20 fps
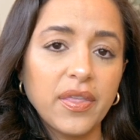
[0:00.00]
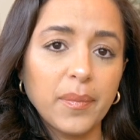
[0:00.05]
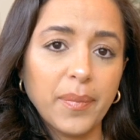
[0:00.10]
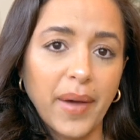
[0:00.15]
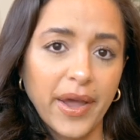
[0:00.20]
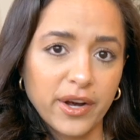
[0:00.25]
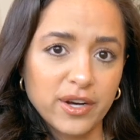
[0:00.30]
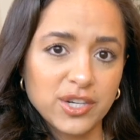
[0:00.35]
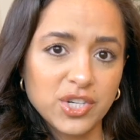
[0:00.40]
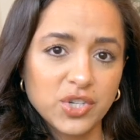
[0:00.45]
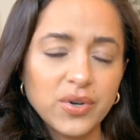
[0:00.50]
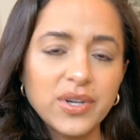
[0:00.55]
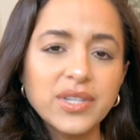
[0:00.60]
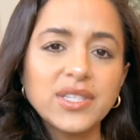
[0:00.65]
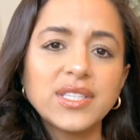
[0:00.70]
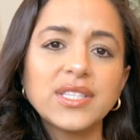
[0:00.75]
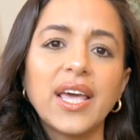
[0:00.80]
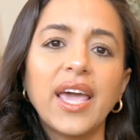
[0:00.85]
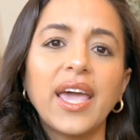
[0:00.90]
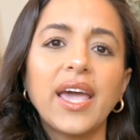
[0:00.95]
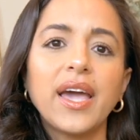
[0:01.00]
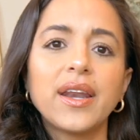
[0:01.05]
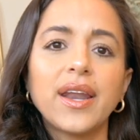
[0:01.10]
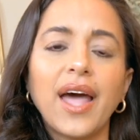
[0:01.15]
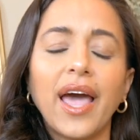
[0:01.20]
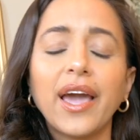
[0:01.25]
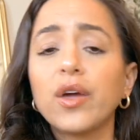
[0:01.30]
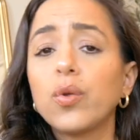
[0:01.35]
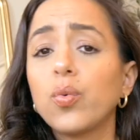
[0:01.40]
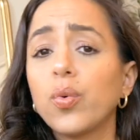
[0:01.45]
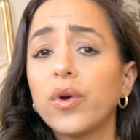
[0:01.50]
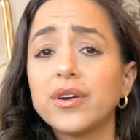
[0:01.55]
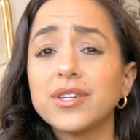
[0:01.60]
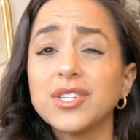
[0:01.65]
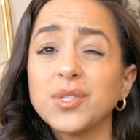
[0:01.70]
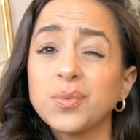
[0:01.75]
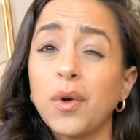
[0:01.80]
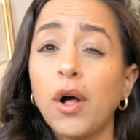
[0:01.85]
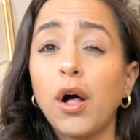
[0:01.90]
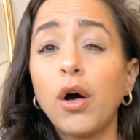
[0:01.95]
the biker shorts and I could wear a
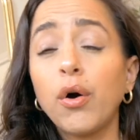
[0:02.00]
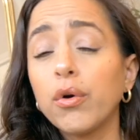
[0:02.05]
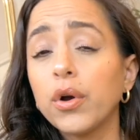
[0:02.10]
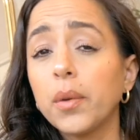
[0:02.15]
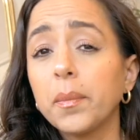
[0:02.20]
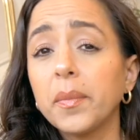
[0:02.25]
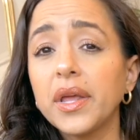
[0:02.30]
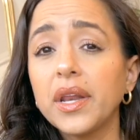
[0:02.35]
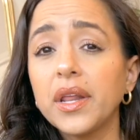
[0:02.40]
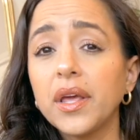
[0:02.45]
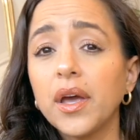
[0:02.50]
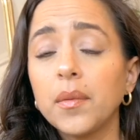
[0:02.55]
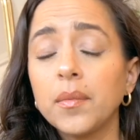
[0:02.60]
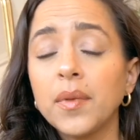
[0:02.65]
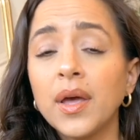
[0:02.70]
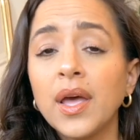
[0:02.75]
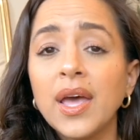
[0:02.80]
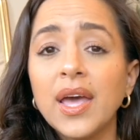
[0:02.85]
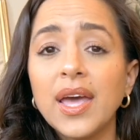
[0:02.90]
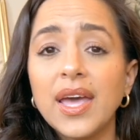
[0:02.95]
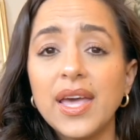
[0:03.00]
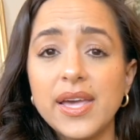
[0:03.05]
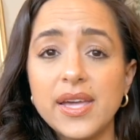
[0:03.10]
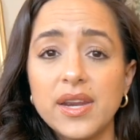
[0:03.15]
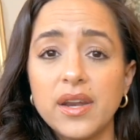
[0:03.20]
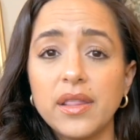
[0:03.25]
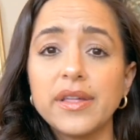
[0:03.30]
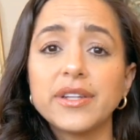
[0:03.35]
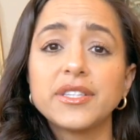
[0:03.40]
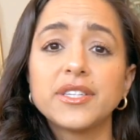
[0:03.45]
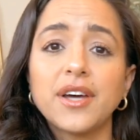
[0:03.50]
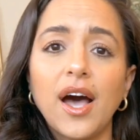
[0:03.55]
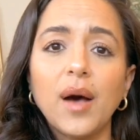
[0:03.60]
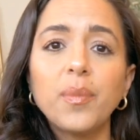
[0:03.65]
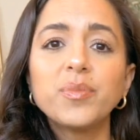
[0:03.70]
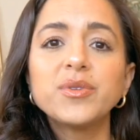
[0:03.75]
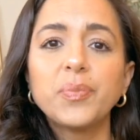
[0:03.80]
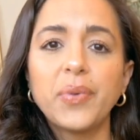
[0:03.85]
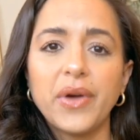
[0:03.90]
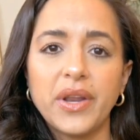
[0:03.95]
small or a medium in the
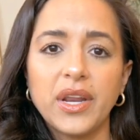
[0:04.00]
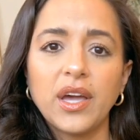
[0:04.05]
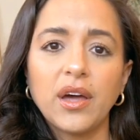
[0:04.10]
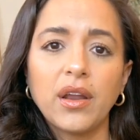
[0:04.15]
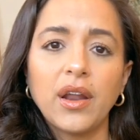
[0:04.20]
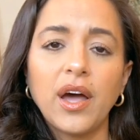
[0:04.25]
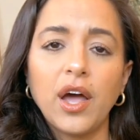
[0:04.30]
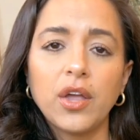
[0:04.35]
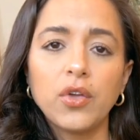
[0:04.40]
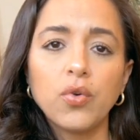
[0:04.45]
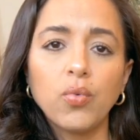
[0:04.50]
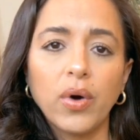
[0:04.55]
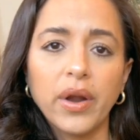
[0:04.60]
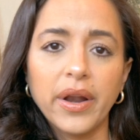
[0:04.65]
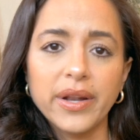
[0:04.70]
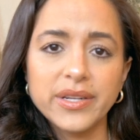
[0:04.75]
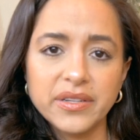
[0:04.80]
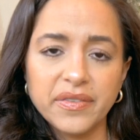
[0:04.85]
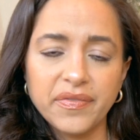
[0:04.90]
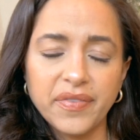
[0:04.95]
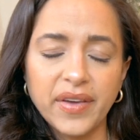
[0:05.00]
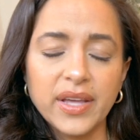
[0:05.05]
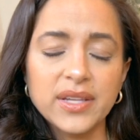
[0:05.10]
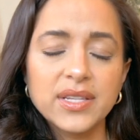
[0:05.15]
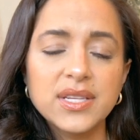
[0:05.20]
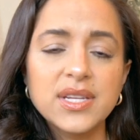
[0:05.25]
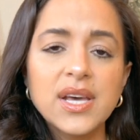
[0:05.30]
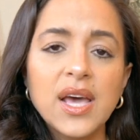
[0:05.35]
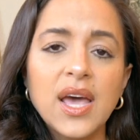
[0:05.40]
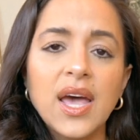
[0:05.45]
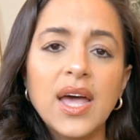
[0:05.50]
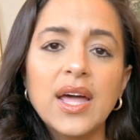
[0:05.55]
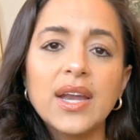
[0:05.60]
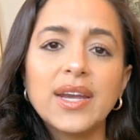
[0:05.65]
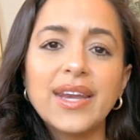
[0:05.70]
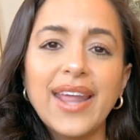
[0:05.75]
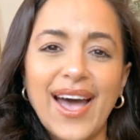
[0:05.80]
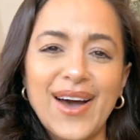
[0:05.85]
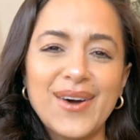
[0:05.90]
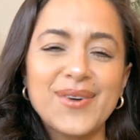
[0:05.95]
top depending on how you want it to fit.
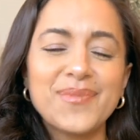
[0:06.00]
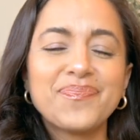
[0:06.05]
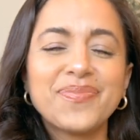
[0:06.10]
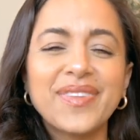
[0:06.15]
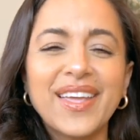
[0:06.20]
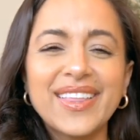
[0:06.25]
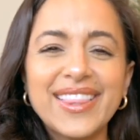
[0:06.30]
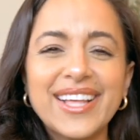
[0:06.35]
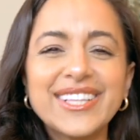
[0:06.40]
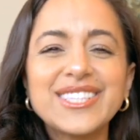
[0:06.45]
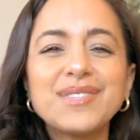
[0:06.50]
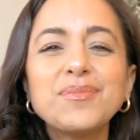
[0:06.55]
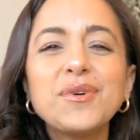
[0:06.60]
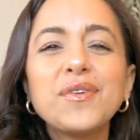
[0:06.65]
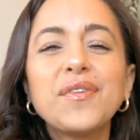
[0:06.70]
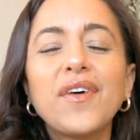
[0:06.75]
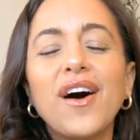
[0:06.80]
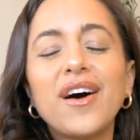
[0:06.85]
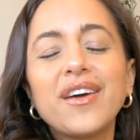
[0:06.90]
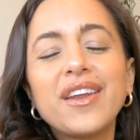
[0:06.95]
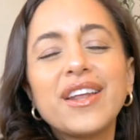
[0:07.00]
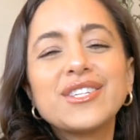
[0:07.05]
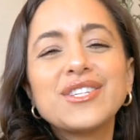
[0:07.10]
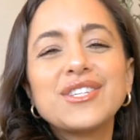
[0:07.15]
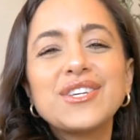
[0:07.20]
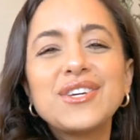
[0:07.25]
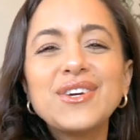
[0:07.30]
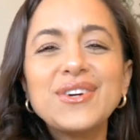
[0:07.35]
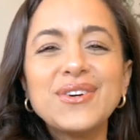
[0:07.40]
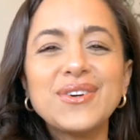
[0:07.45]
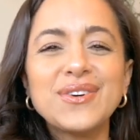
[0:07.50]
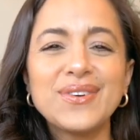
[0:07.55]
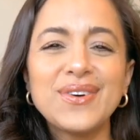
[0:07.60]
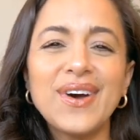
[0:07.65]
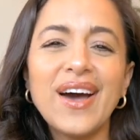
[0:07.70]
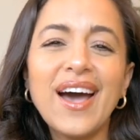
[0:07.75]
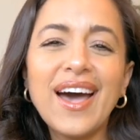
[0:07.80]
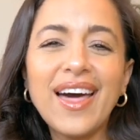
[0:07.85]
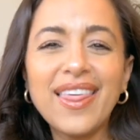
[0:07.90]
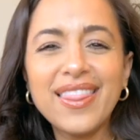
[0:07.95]
Now, let's move on
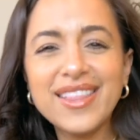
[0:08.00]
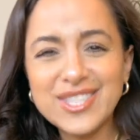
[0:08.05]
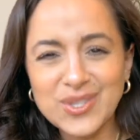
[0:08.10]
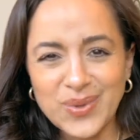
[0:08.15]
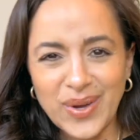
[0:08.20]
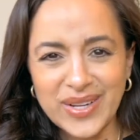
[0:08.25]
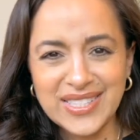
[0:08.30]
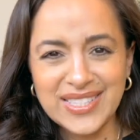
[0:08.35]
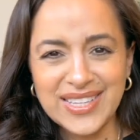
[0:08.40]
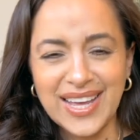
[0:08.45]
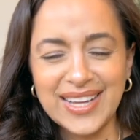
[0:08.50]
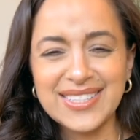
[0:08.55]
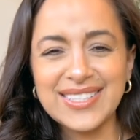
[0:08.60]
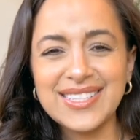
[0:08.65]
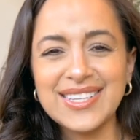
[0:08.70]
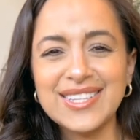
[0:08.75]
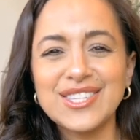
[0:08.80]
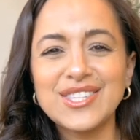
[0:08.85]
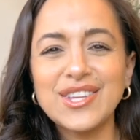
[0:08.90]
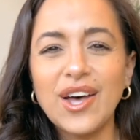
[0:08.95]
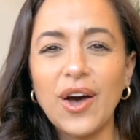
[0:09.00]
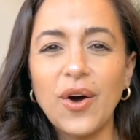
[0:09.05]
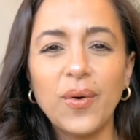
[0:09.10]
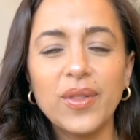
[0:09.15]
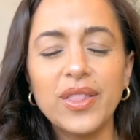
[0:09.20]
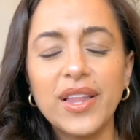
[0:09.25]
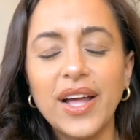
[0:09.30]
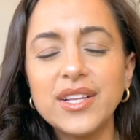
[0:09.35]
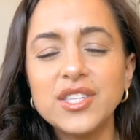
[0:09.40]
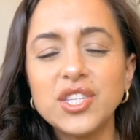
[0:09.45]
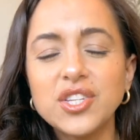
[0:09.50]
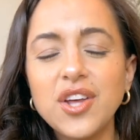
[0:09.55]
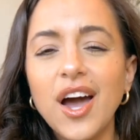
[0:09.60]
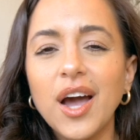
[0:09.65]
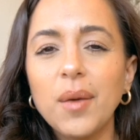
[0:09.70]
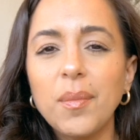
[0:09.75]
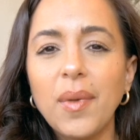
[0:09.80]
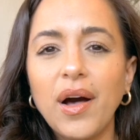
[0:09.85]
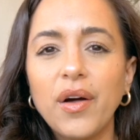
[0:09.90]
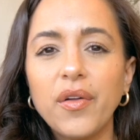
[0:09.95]
to the sweat sets. So let's
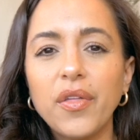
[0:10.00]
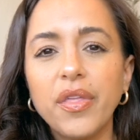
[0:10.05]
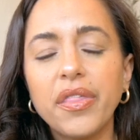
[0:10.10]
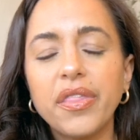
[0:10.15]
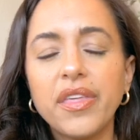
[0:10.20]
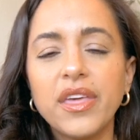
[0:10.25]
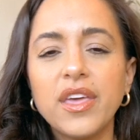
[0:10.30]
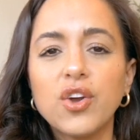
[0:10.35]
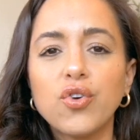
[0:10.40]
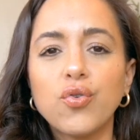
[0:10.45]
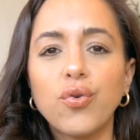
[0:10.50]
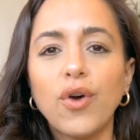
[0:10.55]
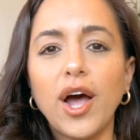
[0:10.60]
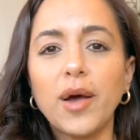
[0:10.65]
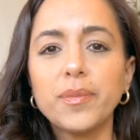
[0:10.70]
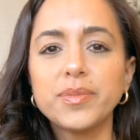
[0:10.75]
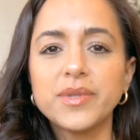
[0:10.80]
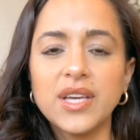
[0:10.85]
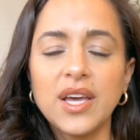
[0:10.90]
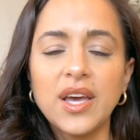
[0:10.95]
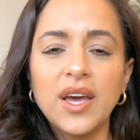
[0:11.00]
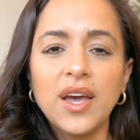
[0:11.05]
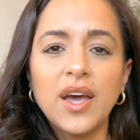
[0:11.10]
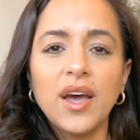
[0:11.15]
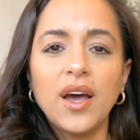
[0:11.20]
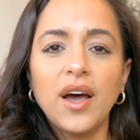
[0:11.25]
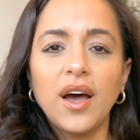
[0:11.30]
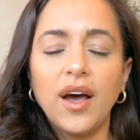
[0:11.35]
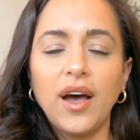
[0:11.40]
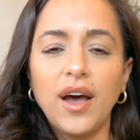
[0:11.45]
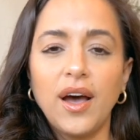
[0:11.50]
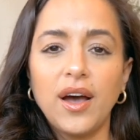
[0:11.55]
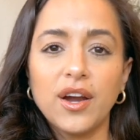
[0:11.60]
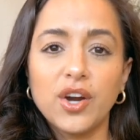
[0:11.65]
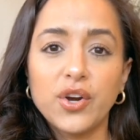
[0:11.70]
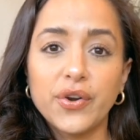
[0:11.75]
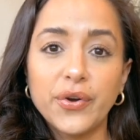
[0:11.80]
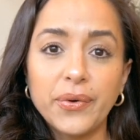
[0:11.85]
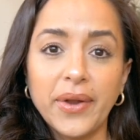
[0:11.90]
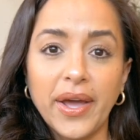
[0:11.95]
talk about the cropped uh,
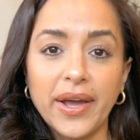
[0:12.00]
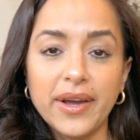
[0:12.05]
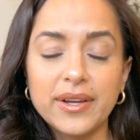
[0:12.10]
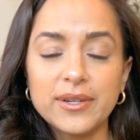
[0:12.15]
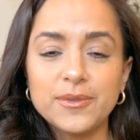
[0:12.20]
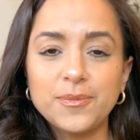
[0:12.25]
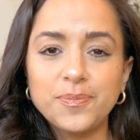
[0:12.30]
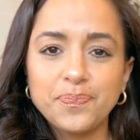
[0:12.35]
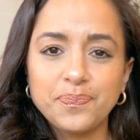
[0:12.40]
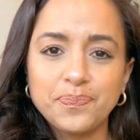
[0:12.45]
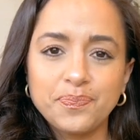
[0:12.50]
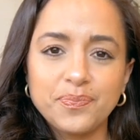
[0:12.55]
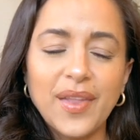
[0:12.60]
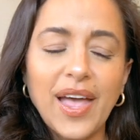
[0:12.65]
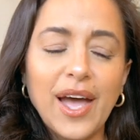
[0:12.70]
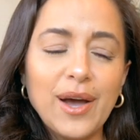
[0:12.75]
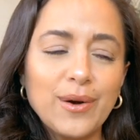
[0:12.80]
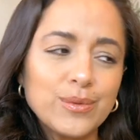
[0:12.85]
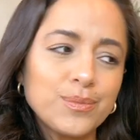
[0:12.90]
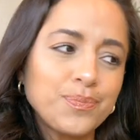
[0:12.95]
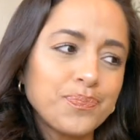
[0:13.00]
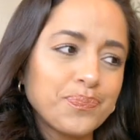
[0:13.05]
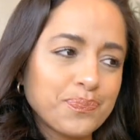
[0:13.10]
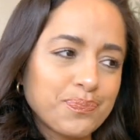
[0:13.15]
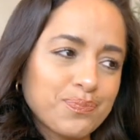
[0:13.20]
crew neck. Now,